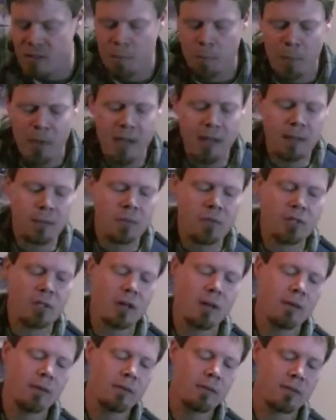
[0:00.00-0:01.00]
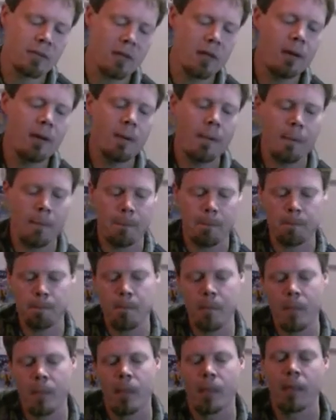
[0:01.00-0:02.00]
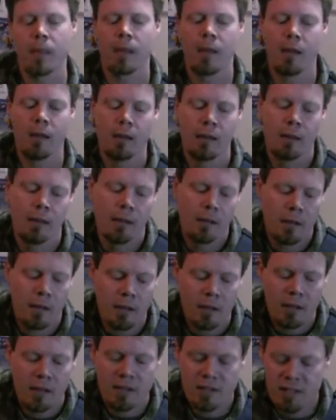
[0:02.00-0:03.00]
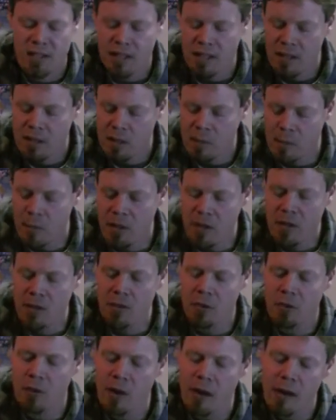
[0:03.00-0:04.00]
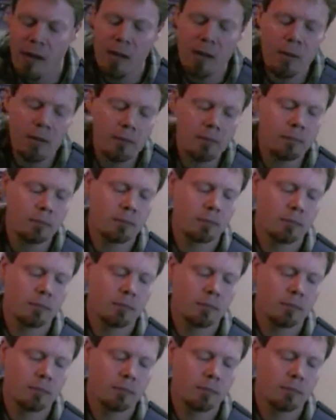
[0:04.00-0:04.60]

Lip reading: So pick them shovels up, let's get them in the ground.